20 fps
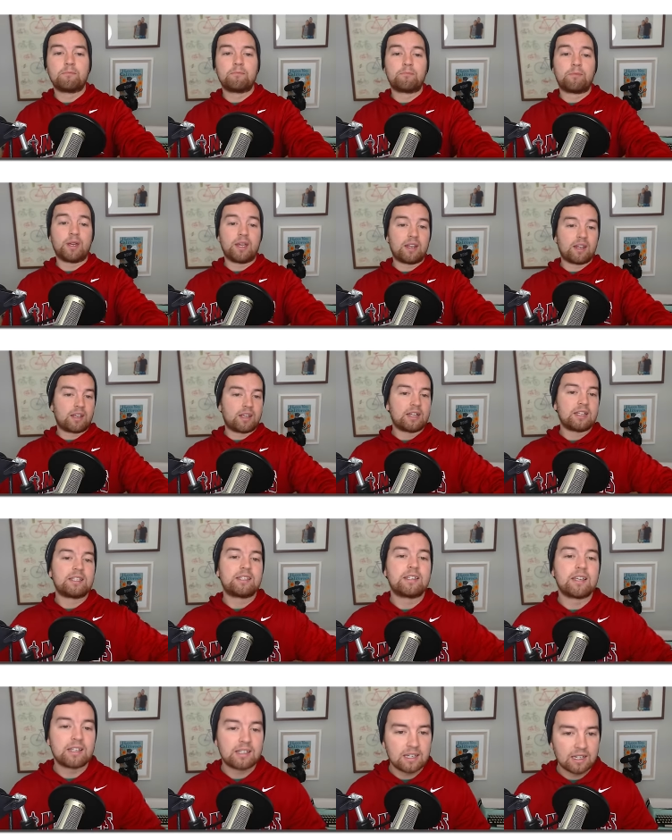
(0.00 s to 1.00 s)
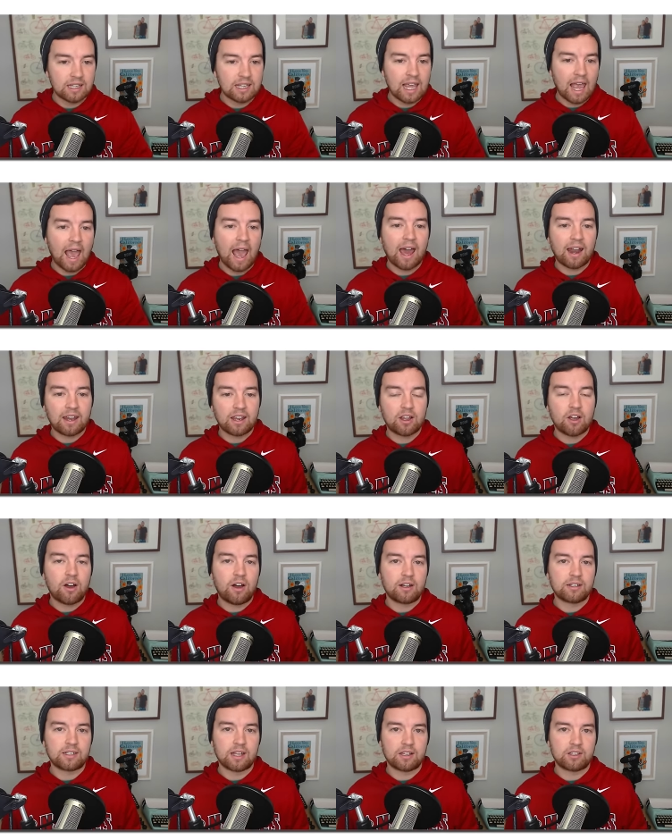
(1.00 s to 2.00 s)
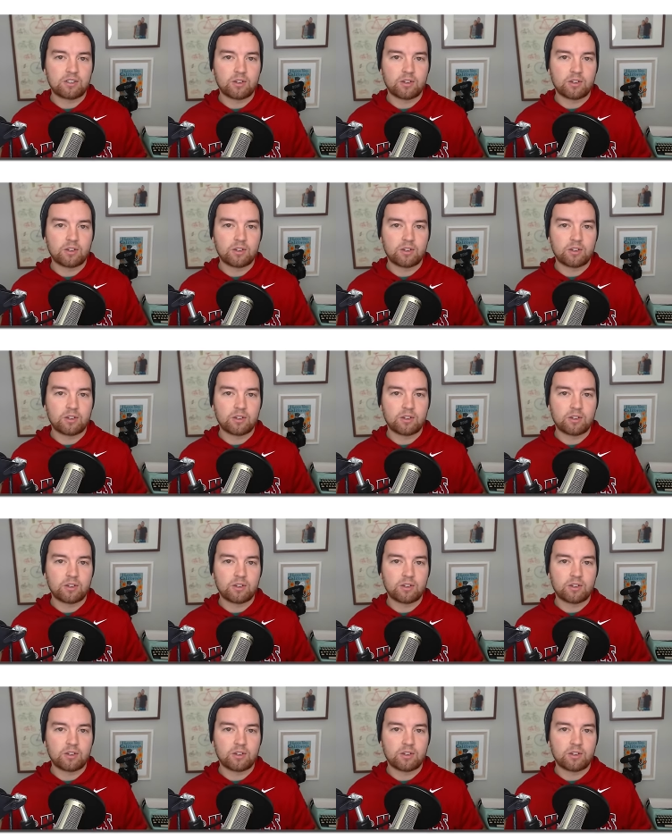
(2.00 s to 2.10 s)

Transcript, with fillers: been consistently adding content.